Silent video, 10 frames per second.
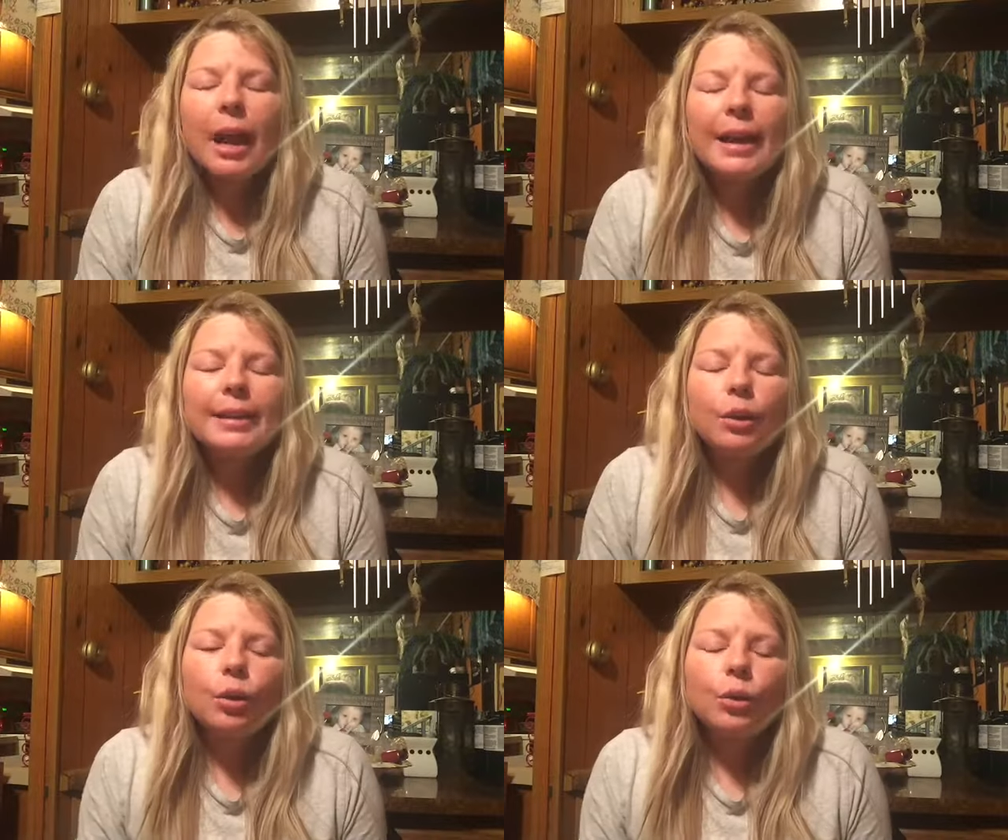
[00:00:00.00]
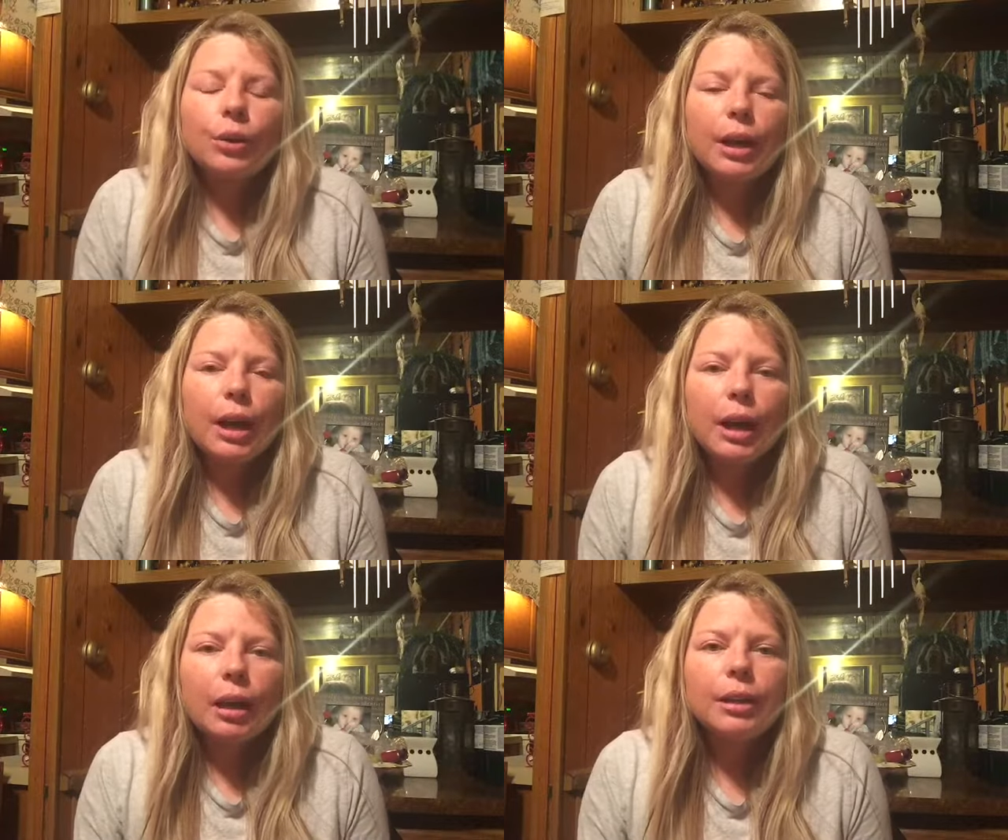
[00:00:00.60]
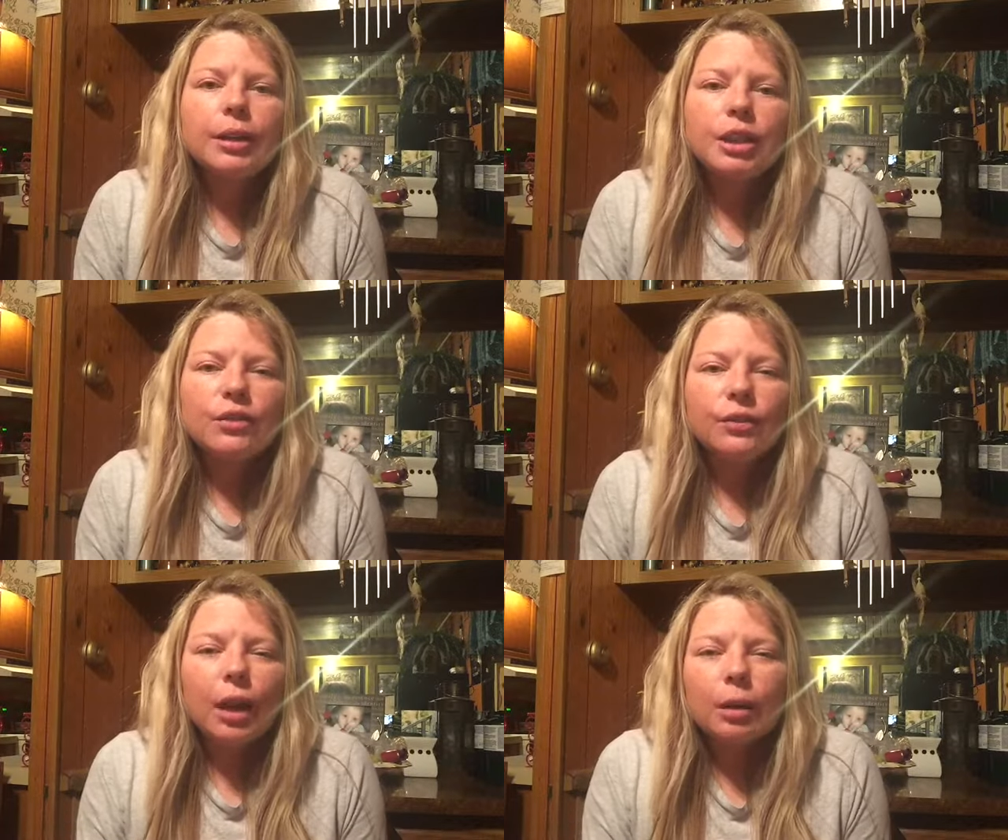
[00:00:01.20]
I know that this
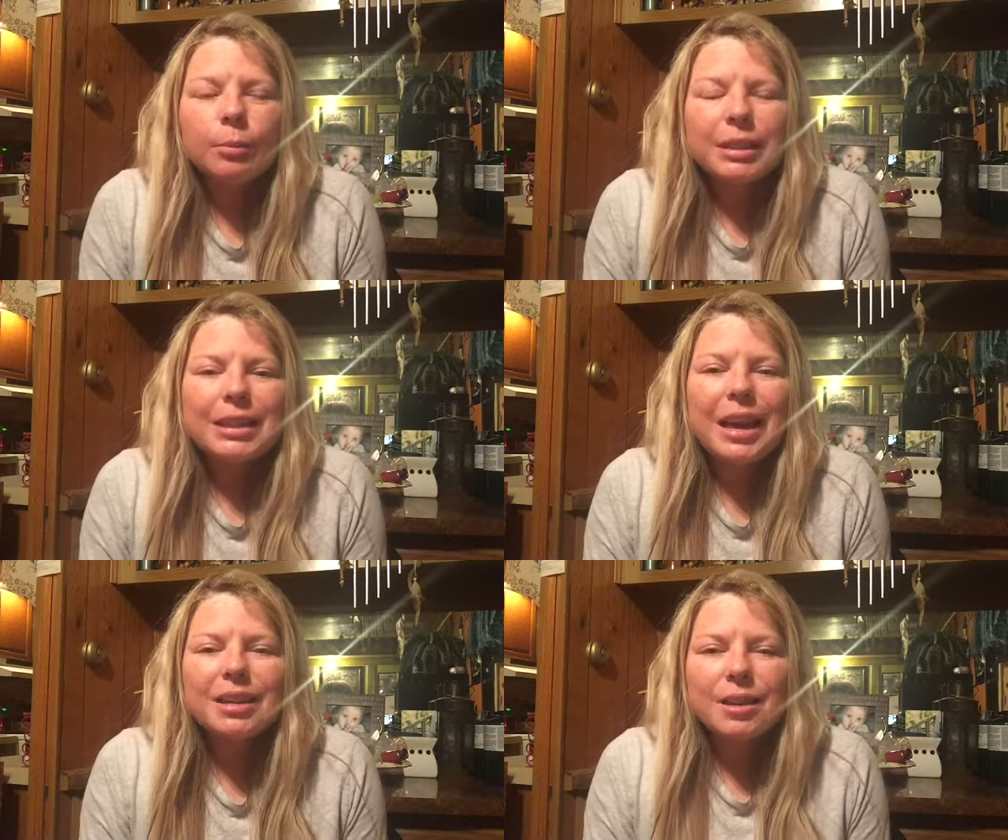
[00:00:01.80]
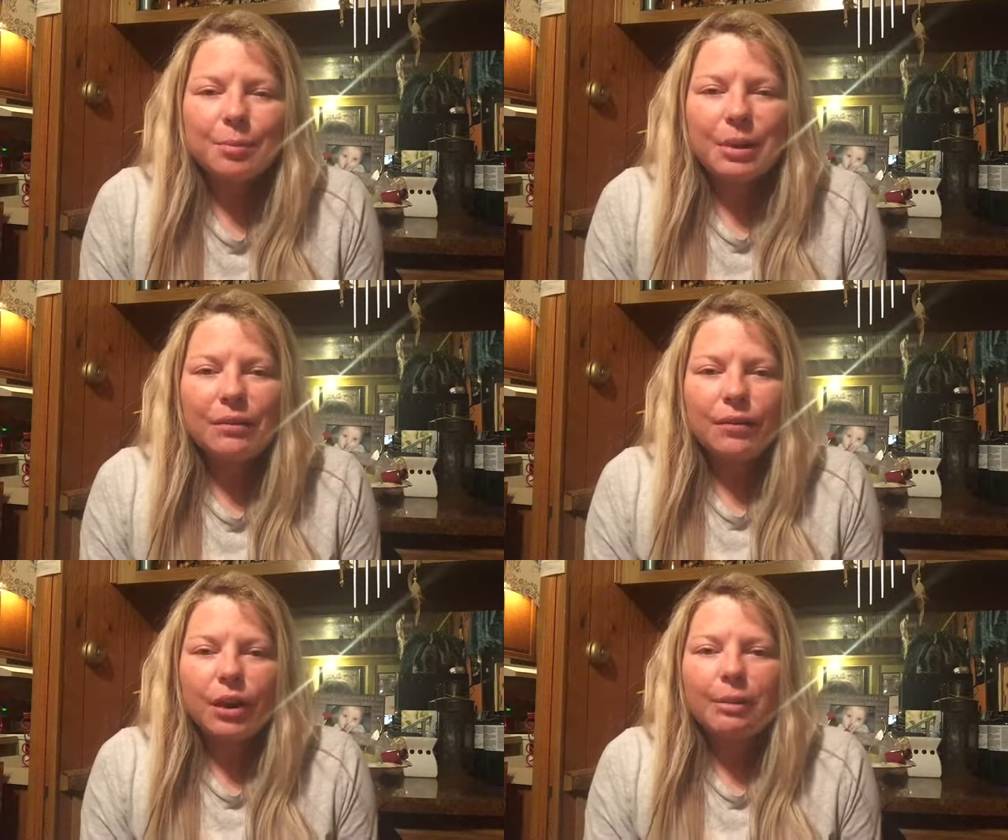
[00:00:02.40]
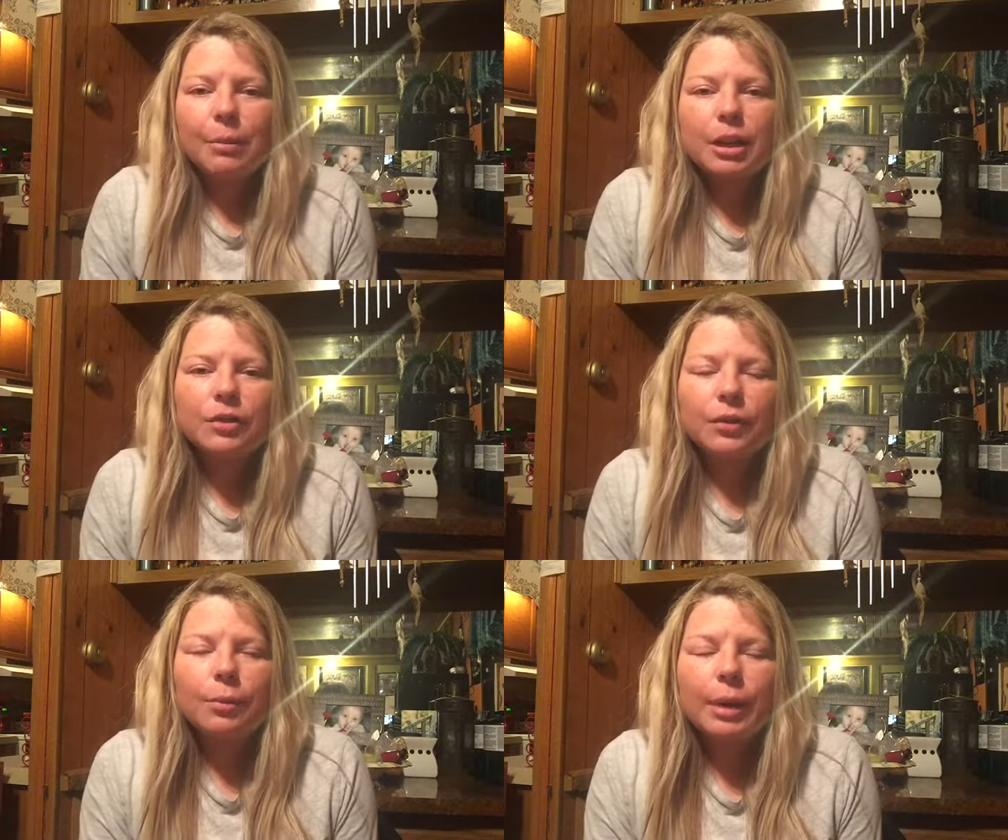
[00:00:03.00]
Vlogmas hasn't been very
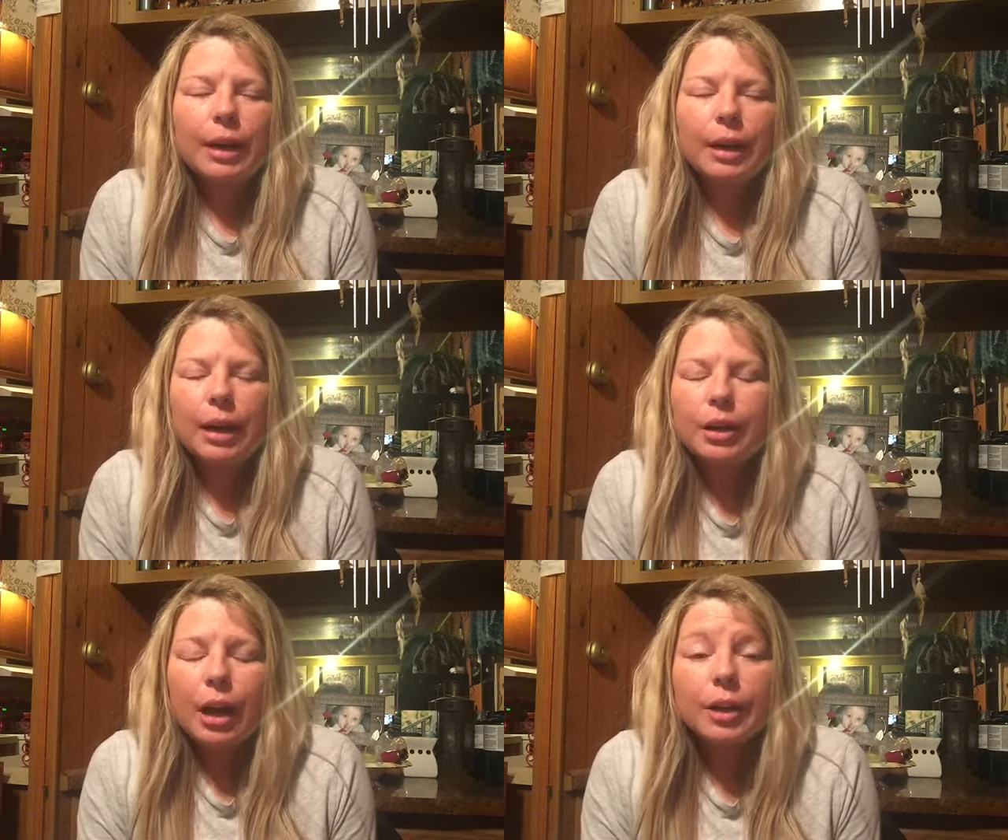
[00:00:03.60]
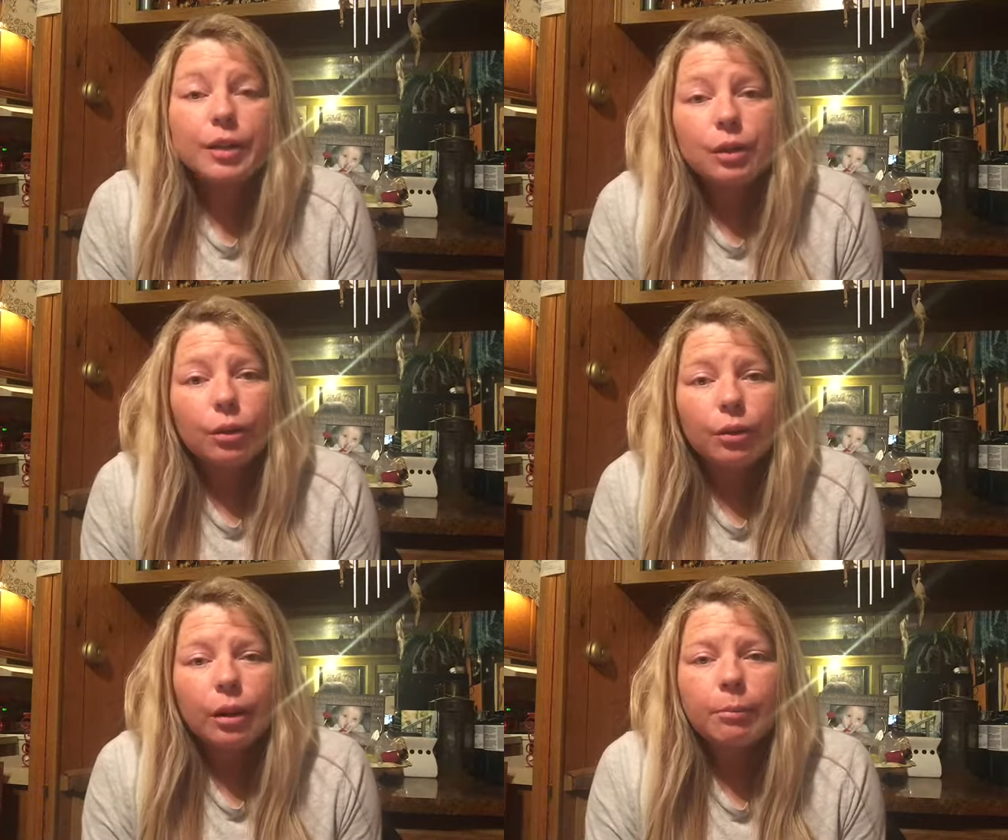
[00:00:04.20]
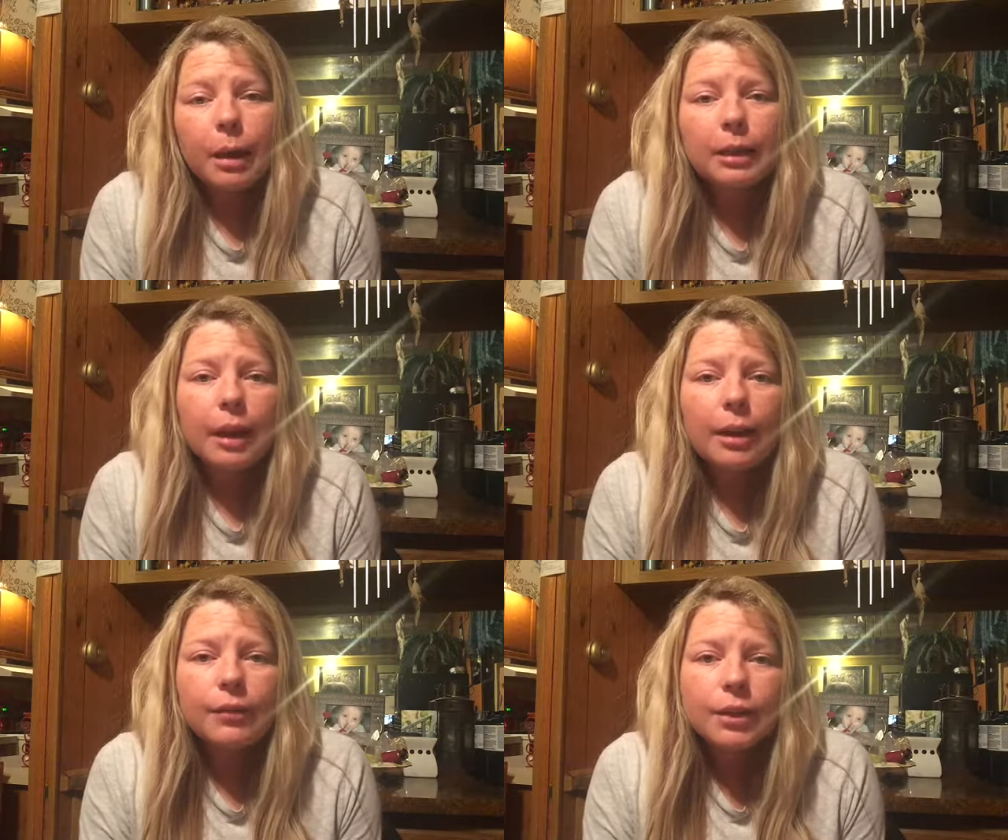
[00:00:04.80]
much for me, and you guys know that my
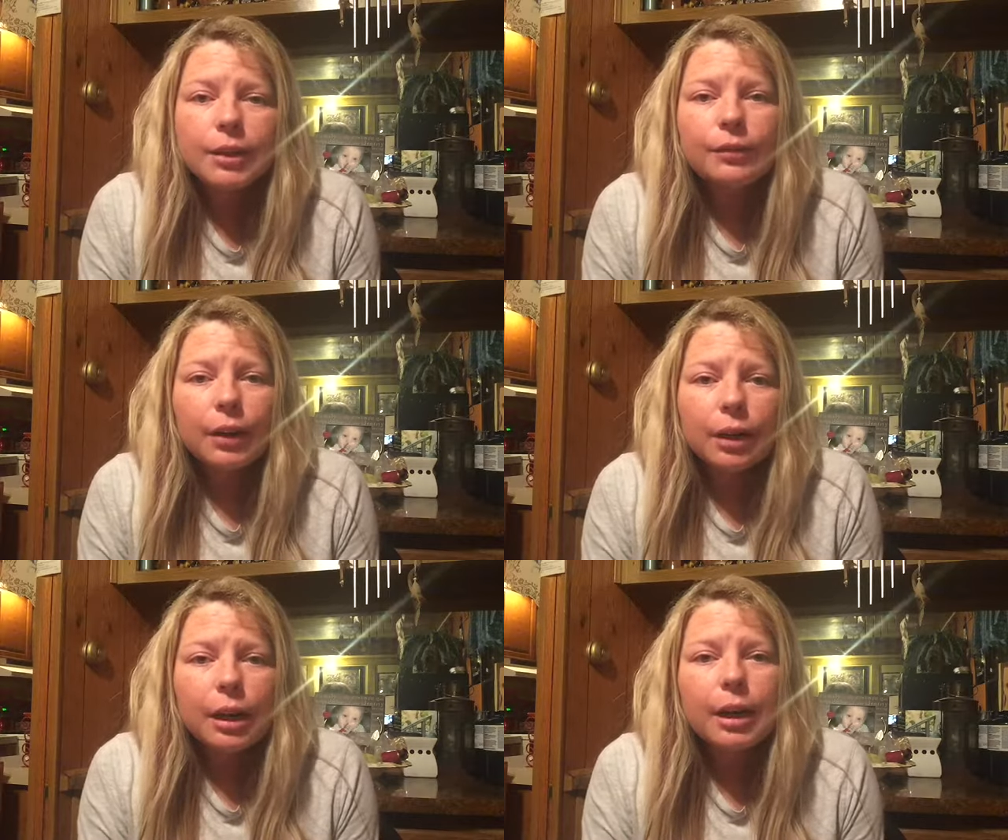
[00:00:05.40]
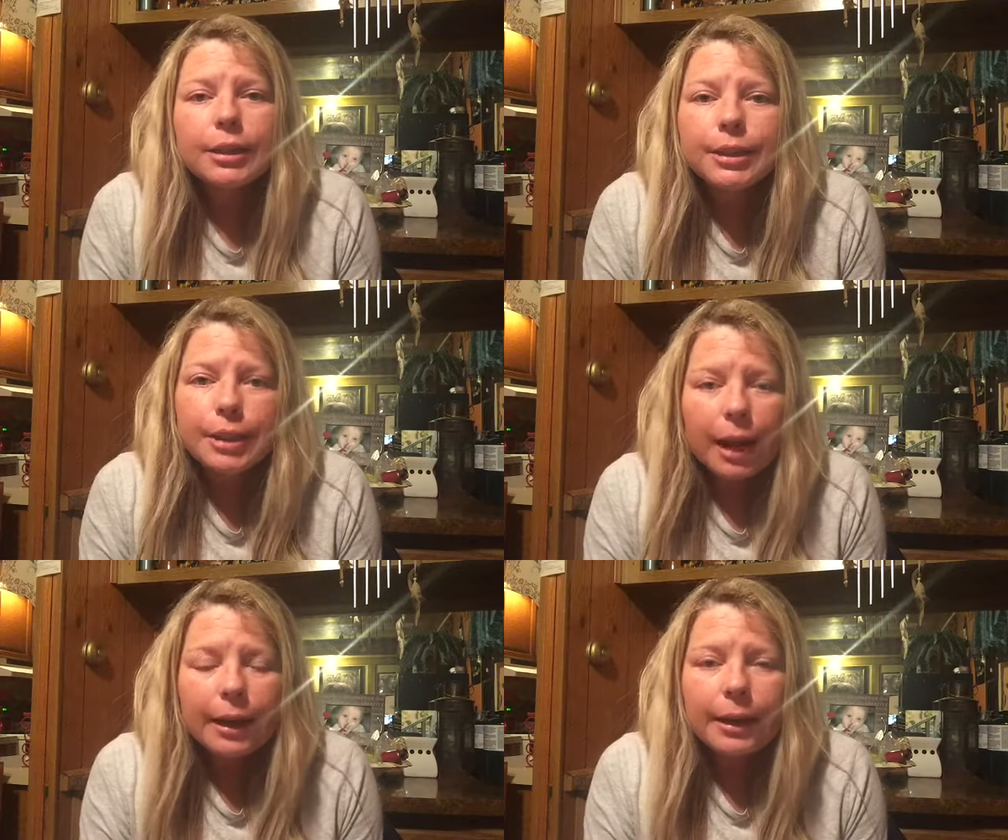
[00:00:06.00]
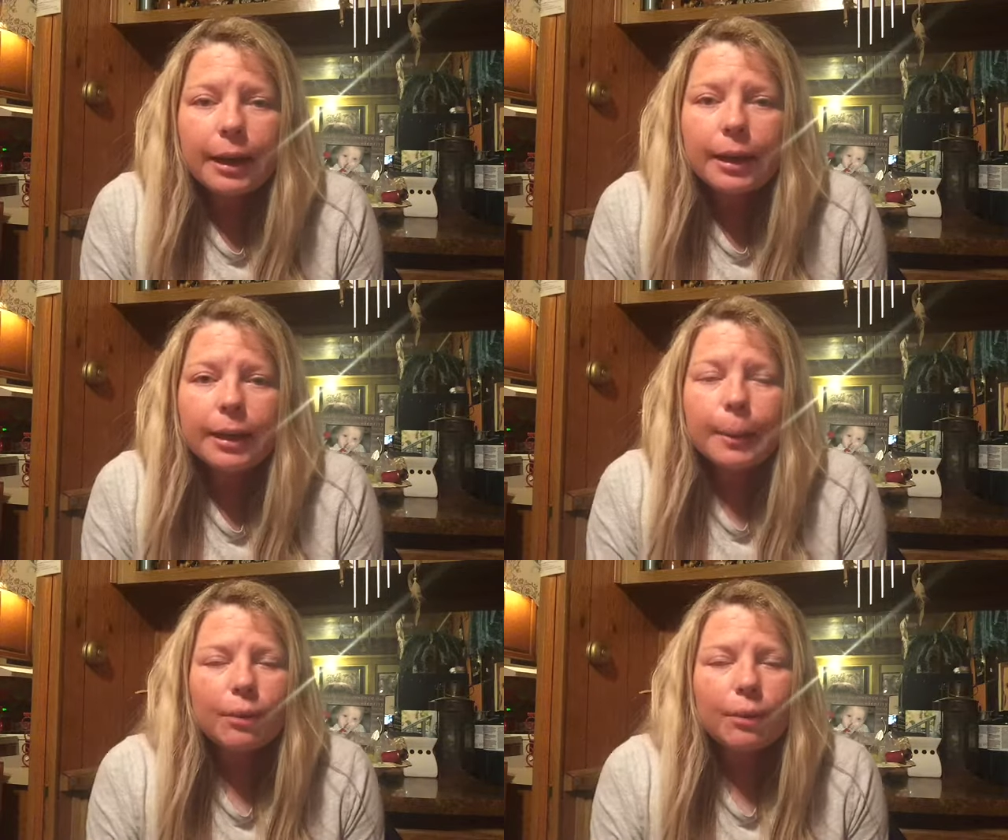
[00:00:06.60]
life isn't very exciting.